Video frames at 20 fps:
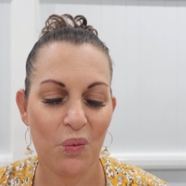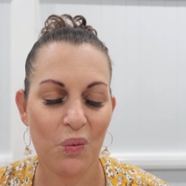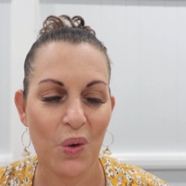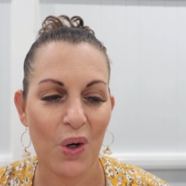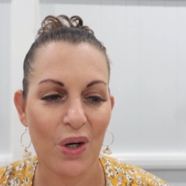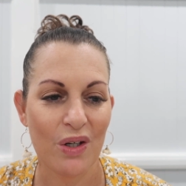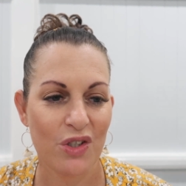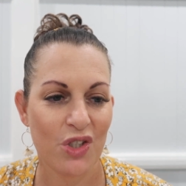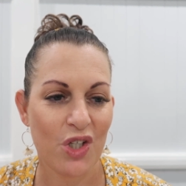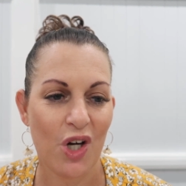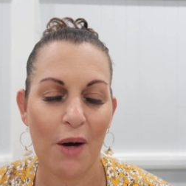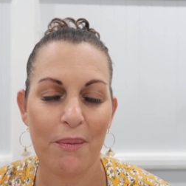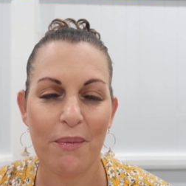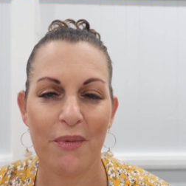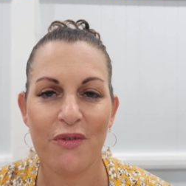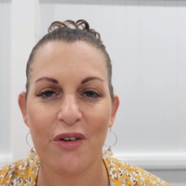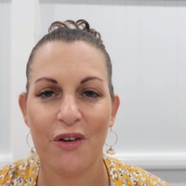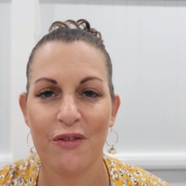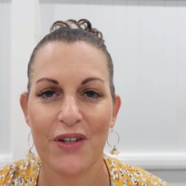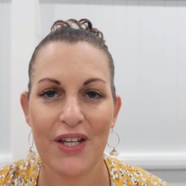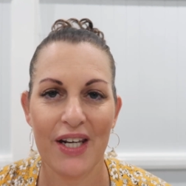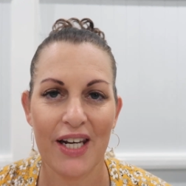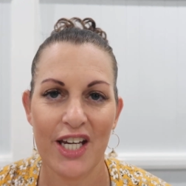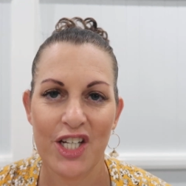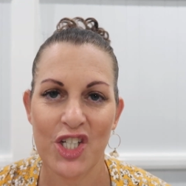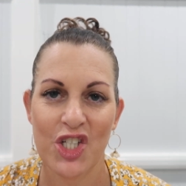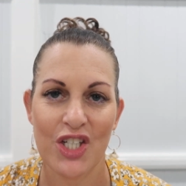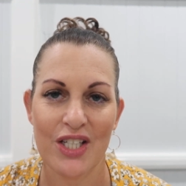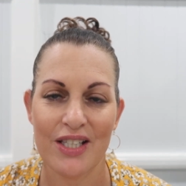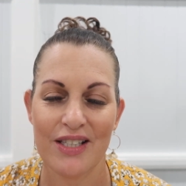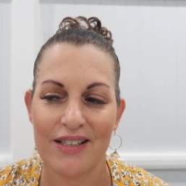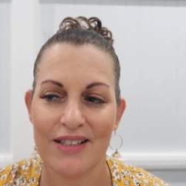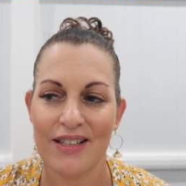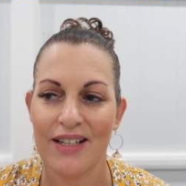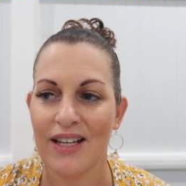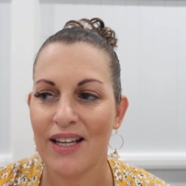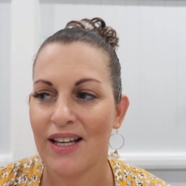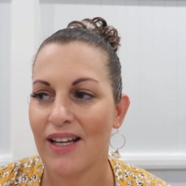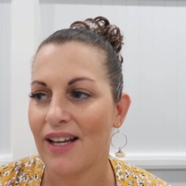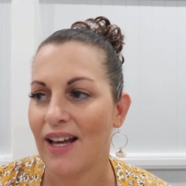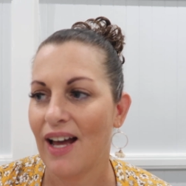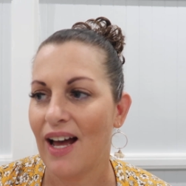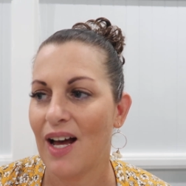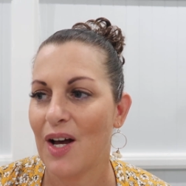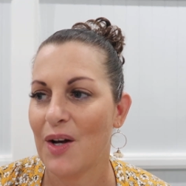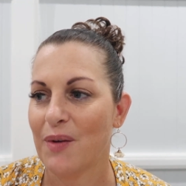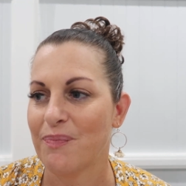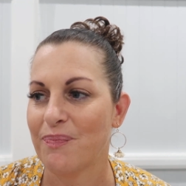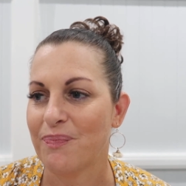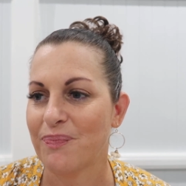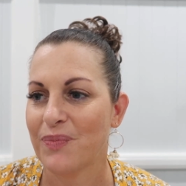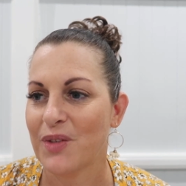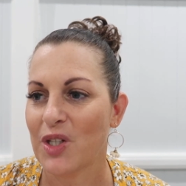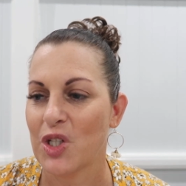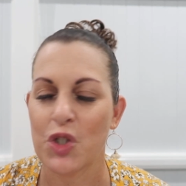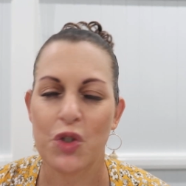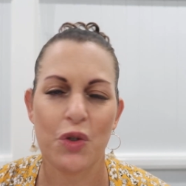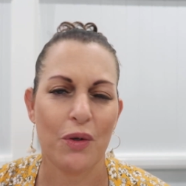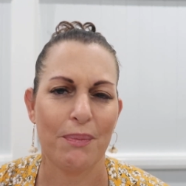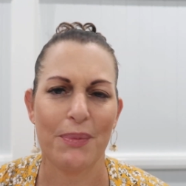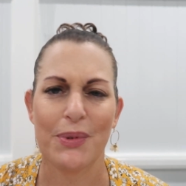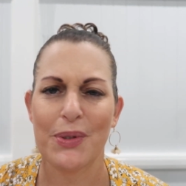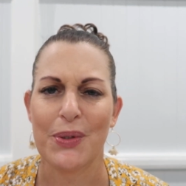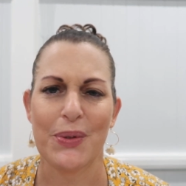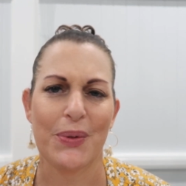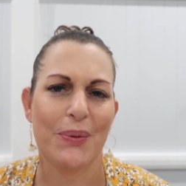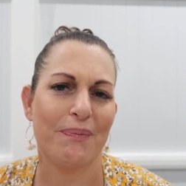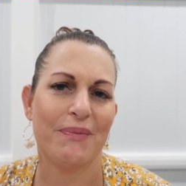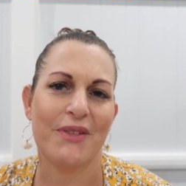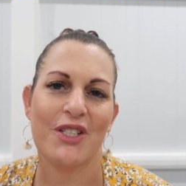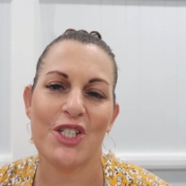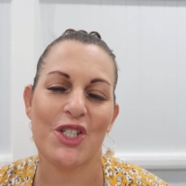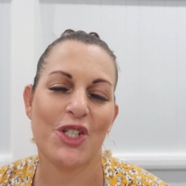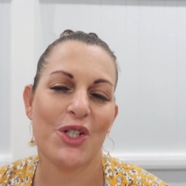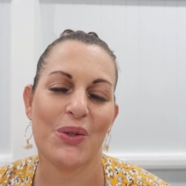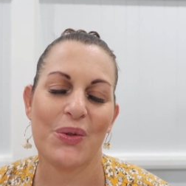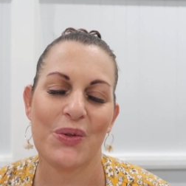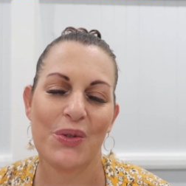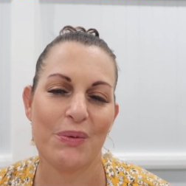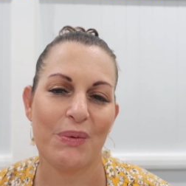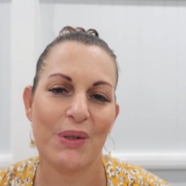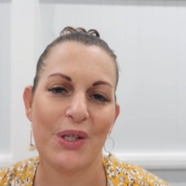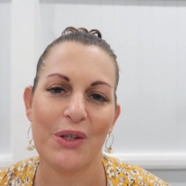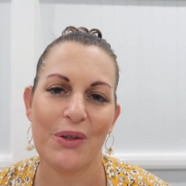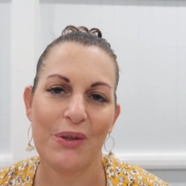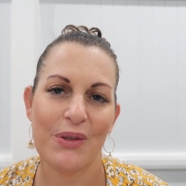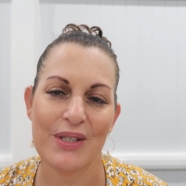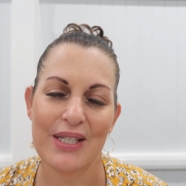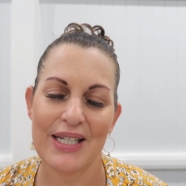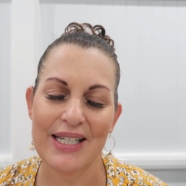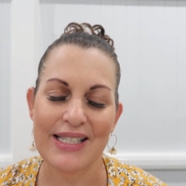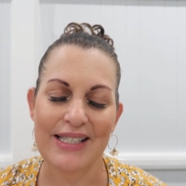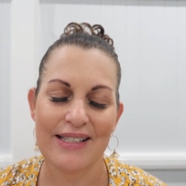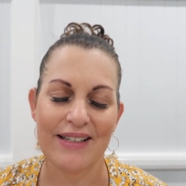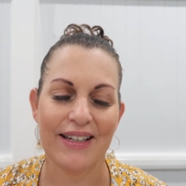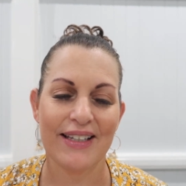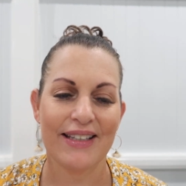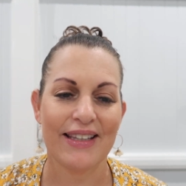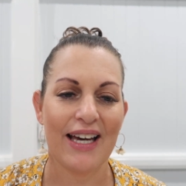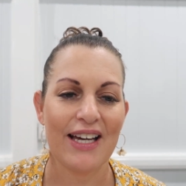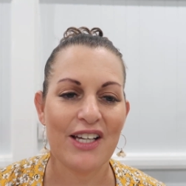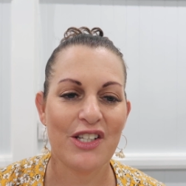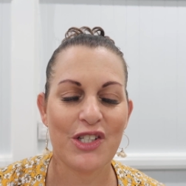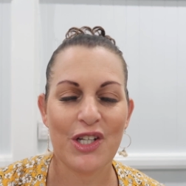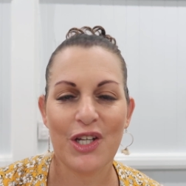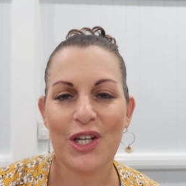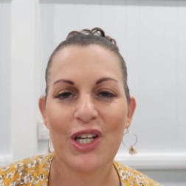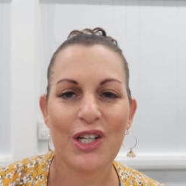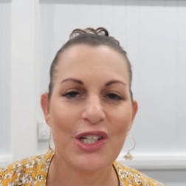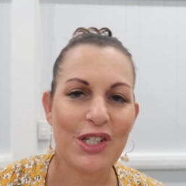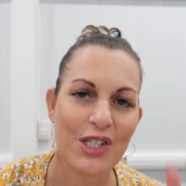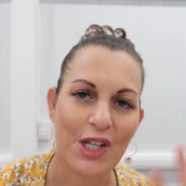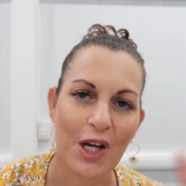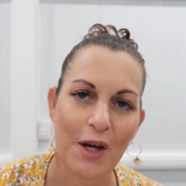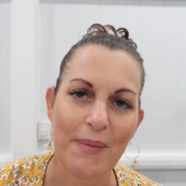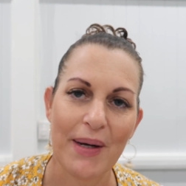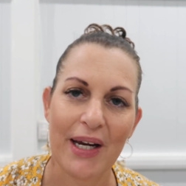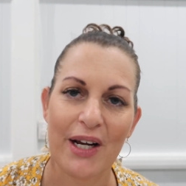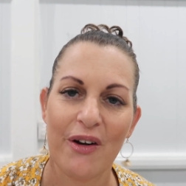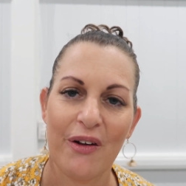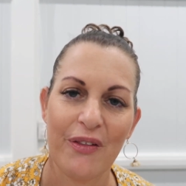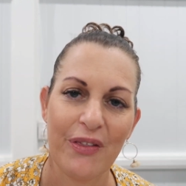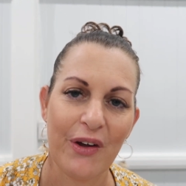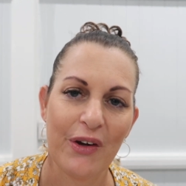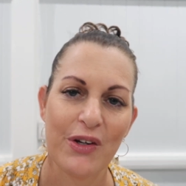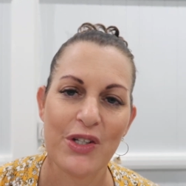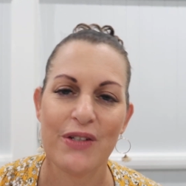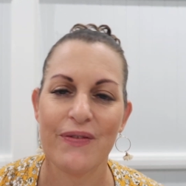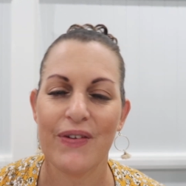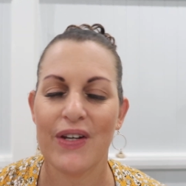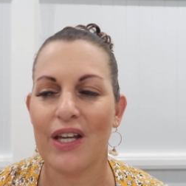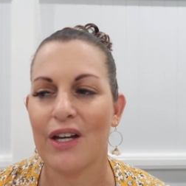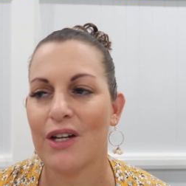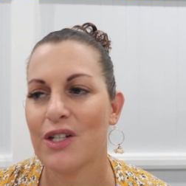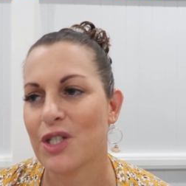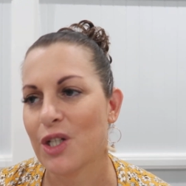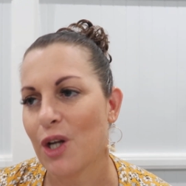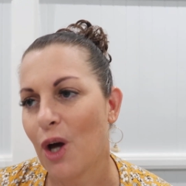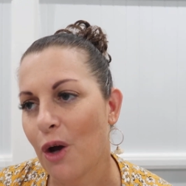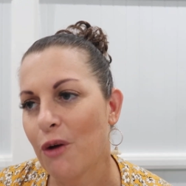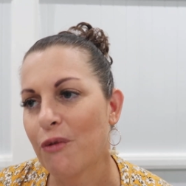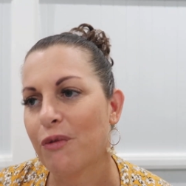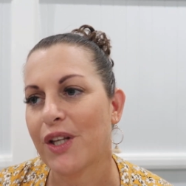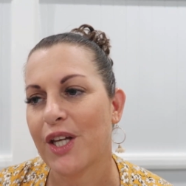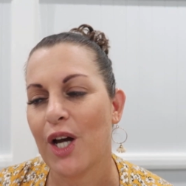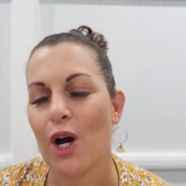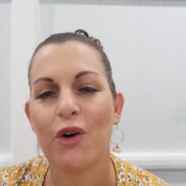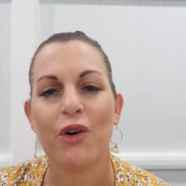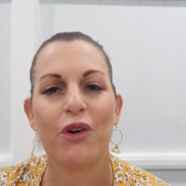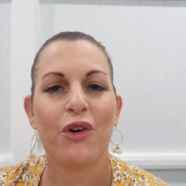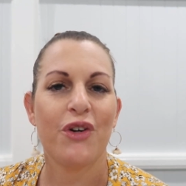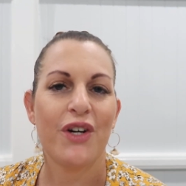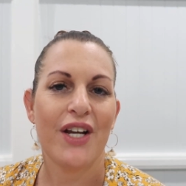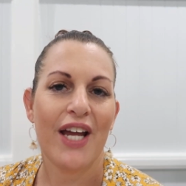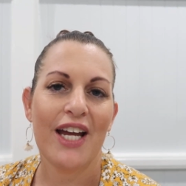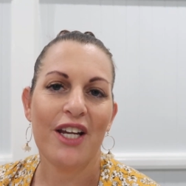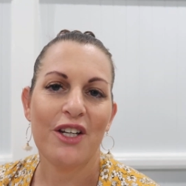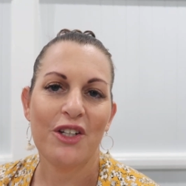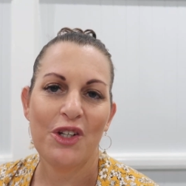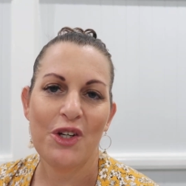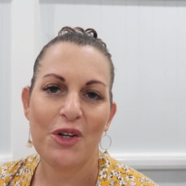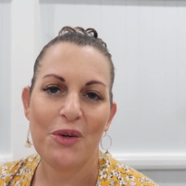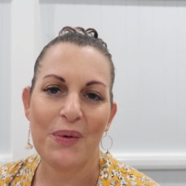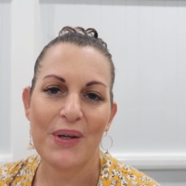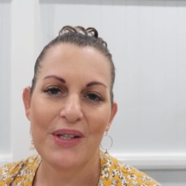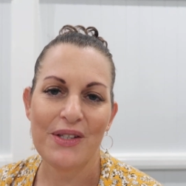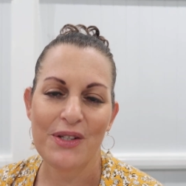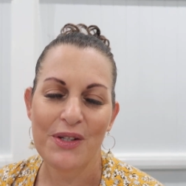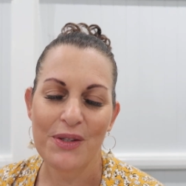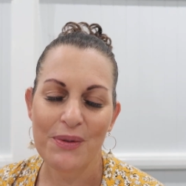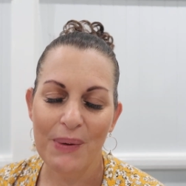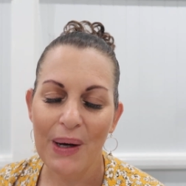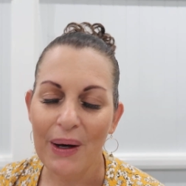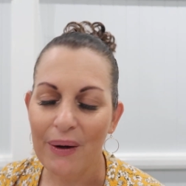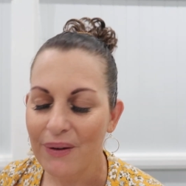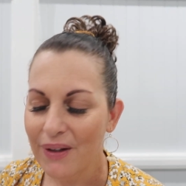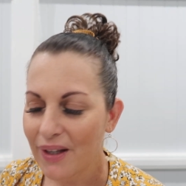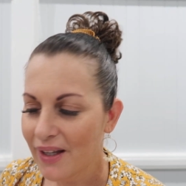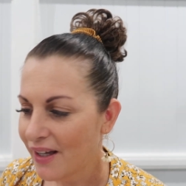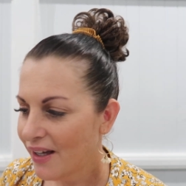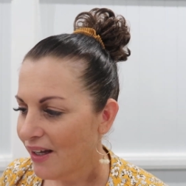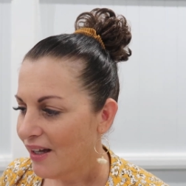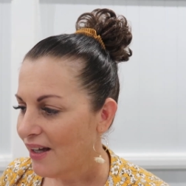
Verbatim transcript: what type of ovulation um, strips or digitals we use, things like that. So you can just go back on those videos and hopefully I'll create new ones as well.